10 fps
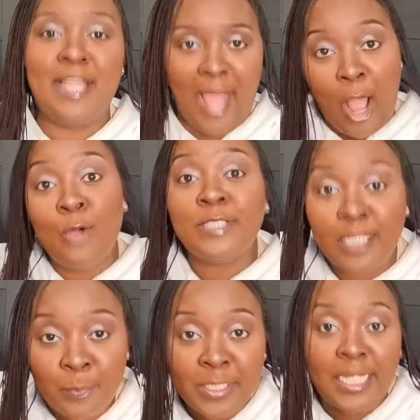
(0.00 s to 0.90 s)
I'll take
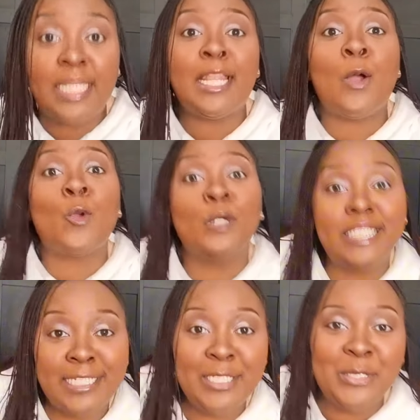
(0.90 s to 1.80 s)
a picture, then I'll
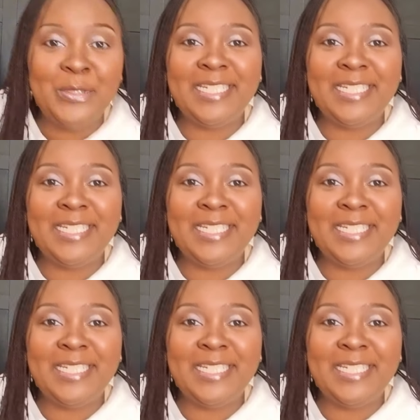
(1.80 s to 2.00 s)
continue.